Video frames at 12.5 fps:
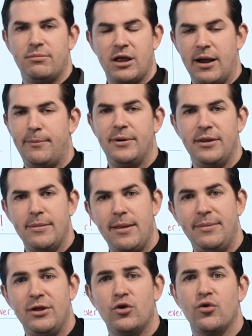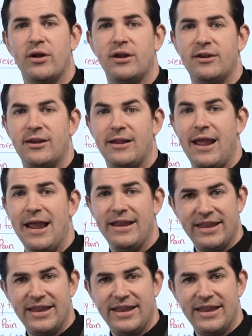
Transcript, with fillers: company may be crediting a